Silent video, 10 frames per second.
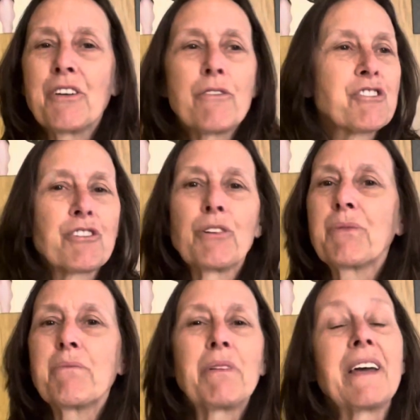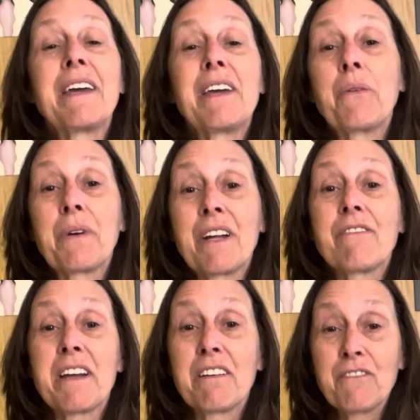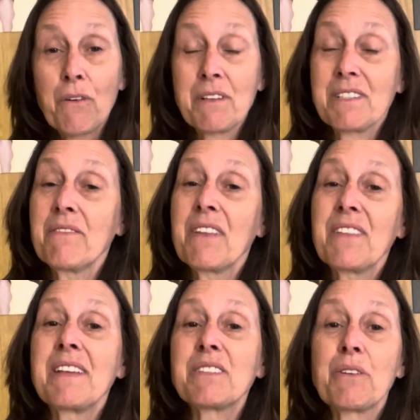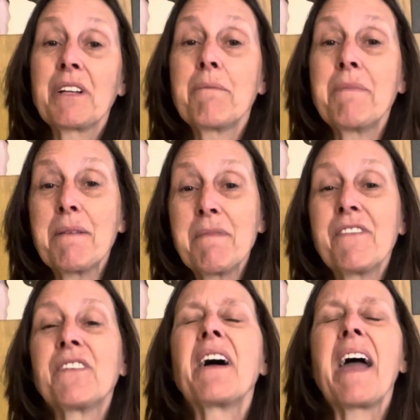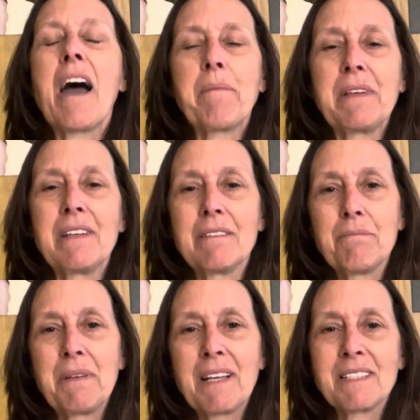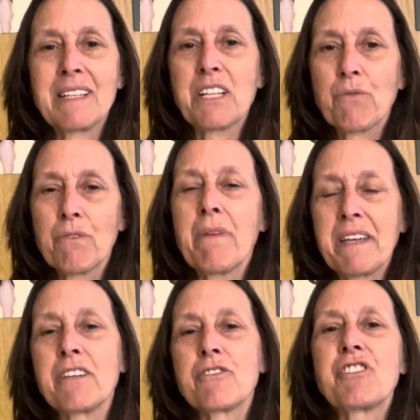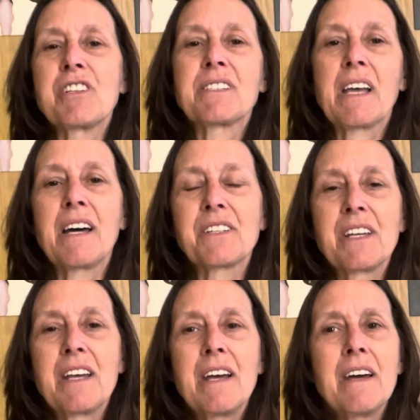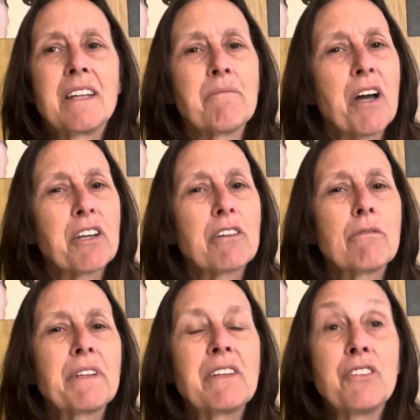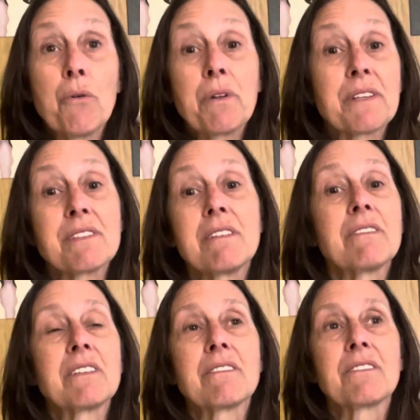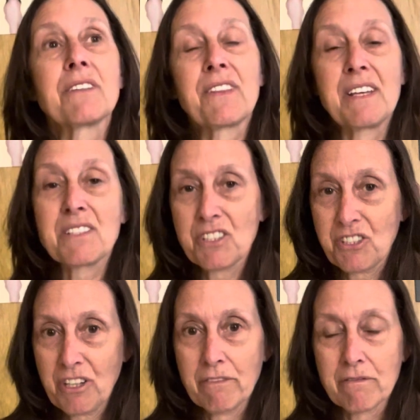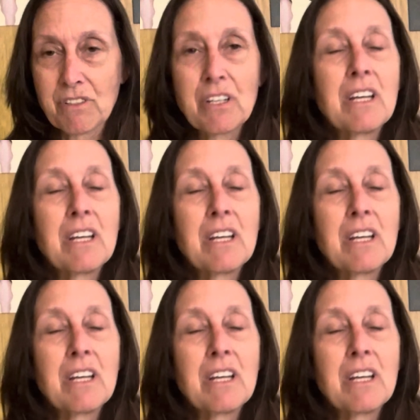children playing, whatever. I can focus on the things that are going to make me feel happy, because that's where my energy is at. And I'm not going to really notice even the things that don't.